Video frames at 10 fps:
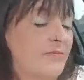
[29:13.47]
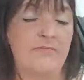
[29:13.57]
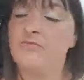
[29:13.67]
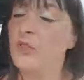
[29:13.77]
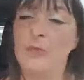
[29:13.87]

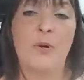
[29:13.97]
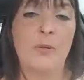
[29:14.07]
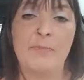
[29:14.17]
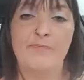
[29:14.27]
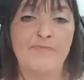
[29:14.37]
Not a
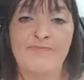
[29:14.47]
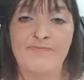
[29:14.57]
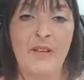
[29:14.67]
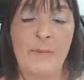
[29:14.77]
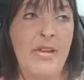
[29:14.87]
problem.
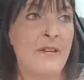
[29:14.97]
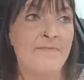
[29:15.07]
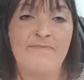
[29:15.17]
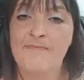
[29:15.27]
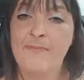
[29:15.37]
I'm here.
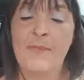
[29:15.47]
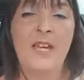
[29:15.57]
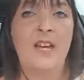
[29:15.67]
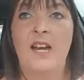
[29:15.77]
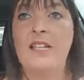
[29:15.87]

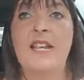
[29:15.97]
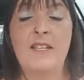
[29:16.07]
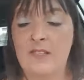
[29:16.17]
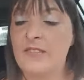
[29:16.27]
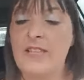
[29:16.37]
And
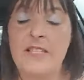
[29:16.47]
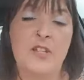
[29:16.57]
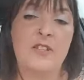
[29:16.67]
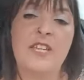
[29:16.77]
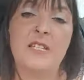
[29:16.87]
that's the
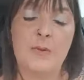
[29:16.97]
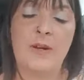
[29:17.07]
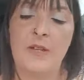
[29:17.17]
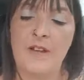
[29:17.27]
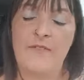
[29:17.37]
good thing as
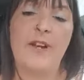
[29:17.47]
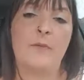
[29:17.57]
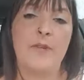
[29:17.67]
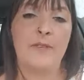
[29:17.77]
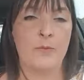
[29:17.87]
well that I found
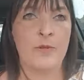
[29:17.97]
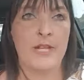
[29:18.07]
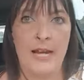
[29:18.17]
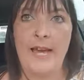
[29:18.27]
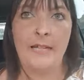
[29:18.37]
with
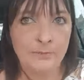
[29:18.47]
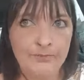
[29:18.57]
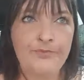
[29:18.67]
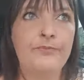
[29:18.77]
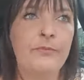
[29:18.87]
Claire.
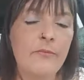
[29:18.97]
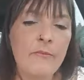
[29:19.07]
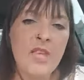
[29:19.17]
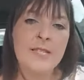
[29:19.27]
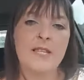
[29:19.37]

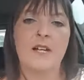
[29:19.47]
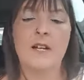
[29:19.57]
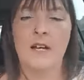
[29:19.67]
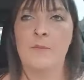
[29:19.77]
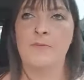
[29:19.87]
So,
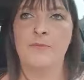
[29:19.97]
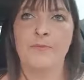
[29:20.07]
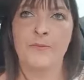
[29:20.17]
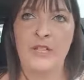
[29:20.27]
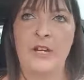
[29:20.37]

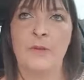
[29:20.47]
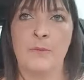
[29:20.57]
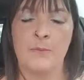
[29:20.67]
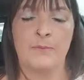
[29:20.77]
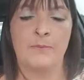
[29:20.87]
you know,
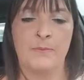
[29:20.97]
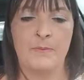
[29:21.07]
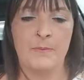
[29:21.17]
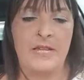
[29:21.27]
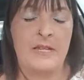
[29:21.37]

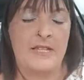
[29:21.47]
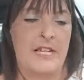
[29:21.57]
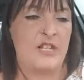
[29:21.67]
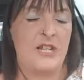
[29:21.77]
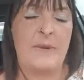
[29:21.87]
me
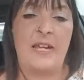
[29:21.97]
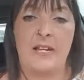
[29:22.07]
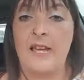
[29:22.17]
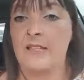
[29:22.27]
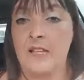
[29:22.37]
essentially being
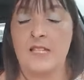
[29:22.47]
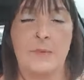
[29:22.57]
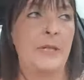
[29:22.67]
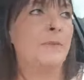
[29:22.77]
Claire's customer,